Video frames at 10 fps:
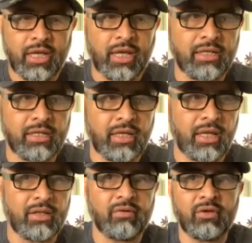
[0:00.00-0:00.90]
and
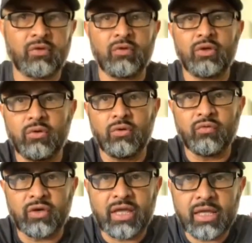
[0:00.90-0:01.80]
you
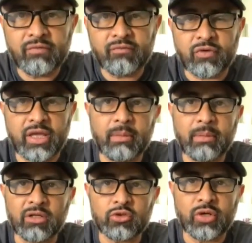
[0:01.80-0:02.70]
forget
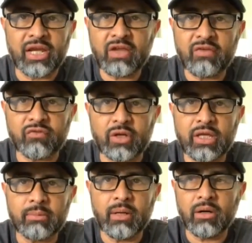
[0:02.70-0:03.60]
about training,
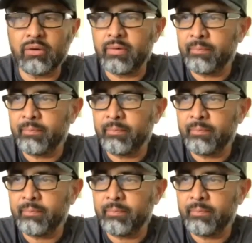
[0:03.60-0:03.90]
forget about